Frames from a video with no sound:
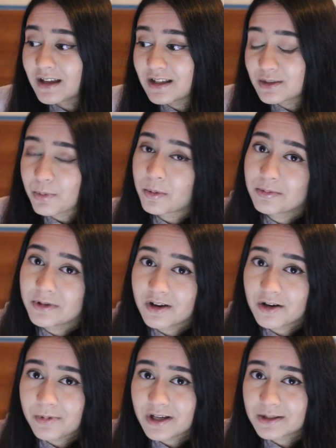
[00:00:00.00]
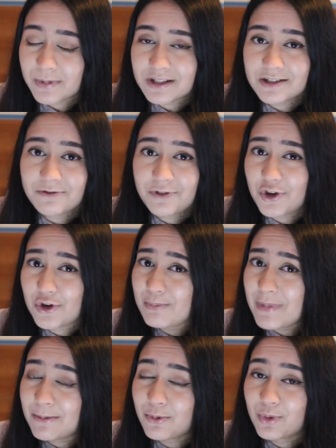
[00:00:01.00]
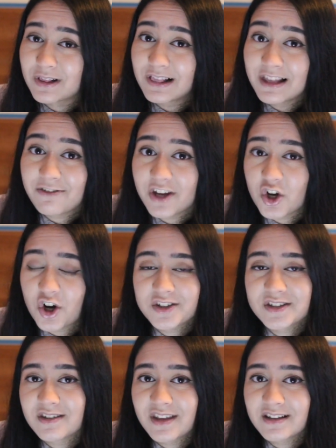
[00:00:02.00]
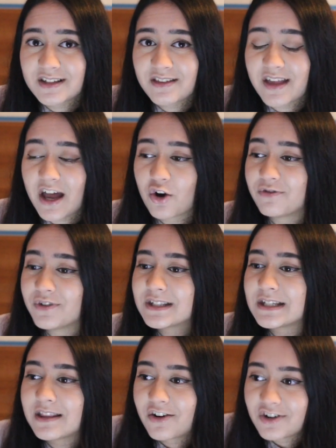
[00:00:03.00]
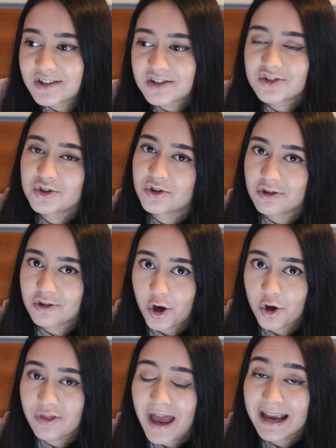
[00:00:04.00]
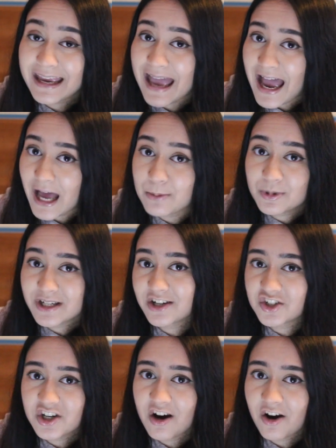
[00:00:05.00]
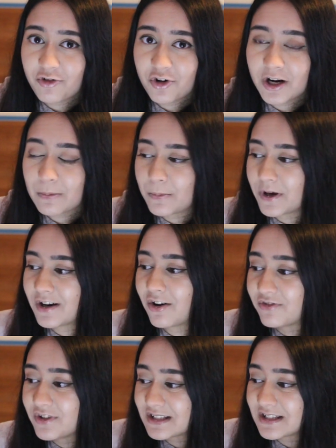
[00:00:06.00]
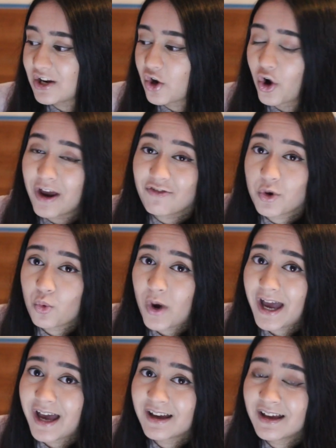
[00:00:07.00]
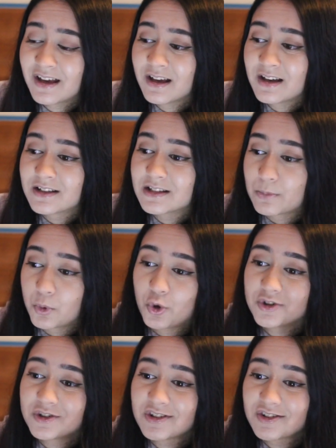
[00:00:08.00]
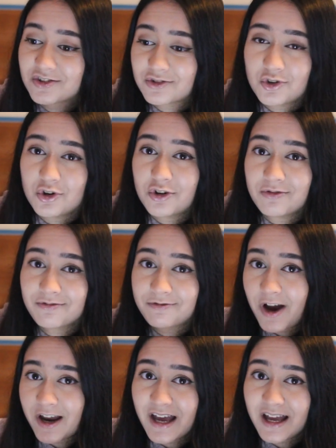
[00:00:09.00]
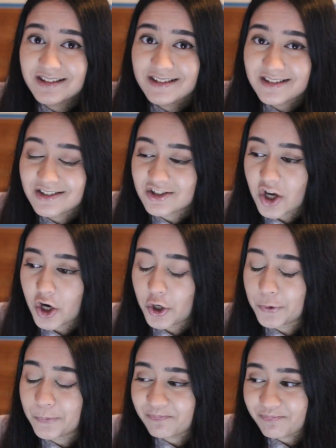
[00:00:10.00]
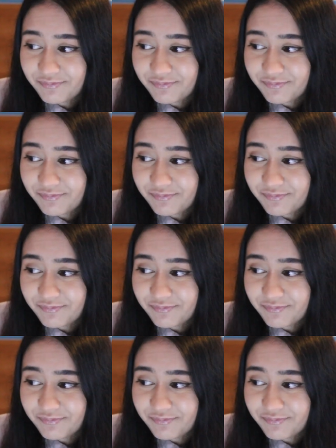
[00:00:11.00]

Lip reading: it's probably going to be expensive for you, maybe with living costs and things like that. Obviously there is a student loan that can potentially cover it, but obviously not everywhere supports student finance, so